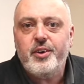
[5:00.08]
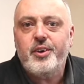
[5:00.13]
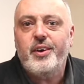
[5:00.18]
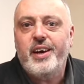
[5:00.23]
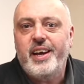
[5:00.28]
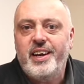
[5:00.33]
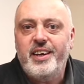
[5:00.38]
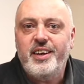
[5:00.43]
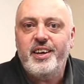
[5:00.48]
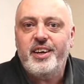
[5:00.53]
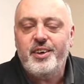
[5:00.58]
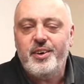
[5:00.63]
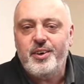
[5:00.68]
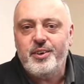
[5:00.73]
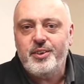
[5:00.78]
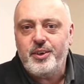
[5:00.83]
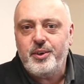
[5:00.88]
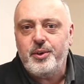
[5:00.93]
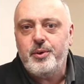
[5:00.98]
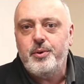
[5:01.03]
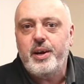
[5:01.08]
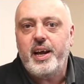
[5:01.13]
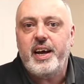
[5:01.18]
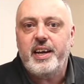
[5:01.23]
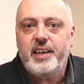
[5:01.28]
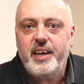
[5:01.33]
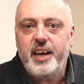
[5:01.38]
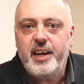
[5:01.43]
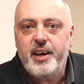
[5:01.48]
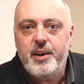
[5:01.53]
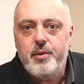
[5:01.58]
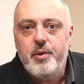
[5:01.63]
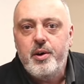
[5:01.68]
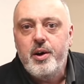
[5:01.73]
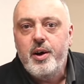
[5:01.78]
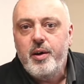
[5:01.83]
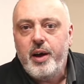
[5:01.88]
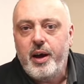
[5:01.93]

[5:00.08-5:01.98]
to go ahead and I'm going to do that now,